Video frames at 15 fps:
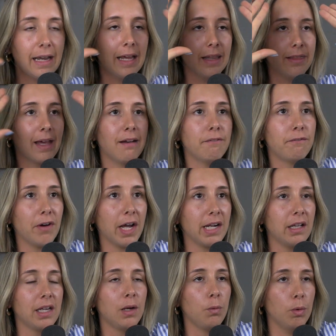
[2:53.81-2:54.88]
And then
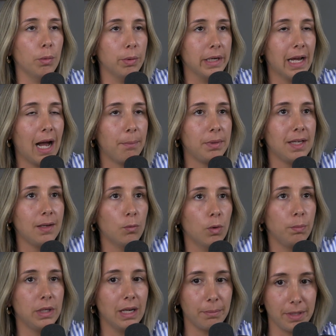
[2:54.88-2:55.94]
finally we will be happy, we'll
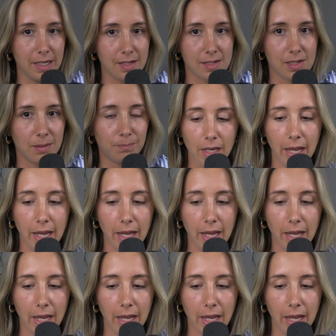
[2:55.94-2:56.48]
be at peace.